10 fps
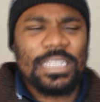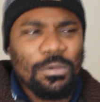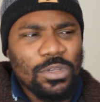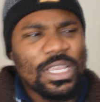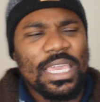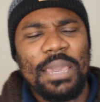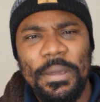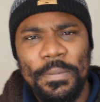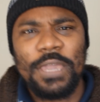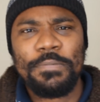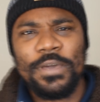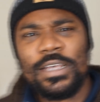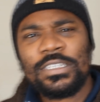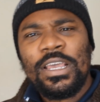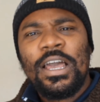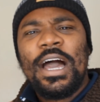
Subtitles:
and then once I get my papers,